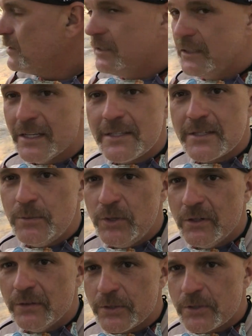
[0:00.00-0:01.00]
Get some
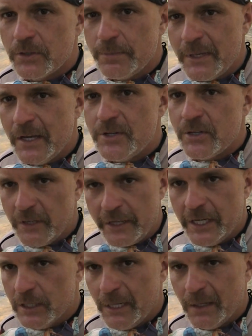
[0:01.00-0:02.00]
universal pH
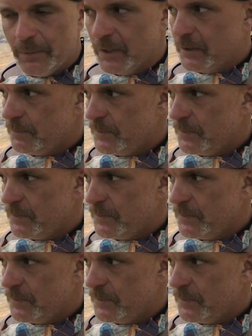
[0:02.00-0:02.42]
indicator paper.